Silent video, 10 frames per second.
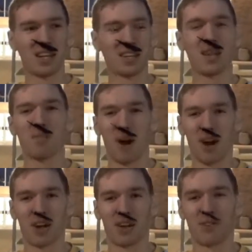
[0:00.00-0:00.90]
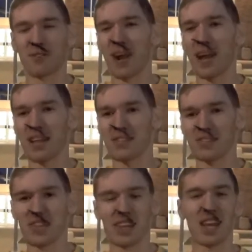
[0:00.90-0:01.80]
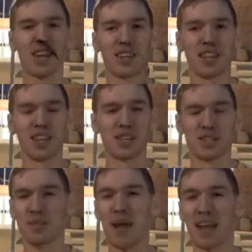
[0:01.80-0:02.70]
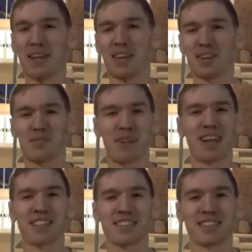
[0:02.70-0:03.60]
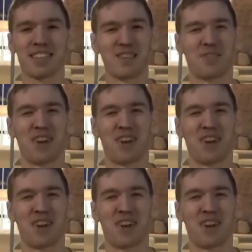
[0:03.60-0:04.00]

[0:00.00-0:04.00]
Denmark, France, Italy, Spain, France, and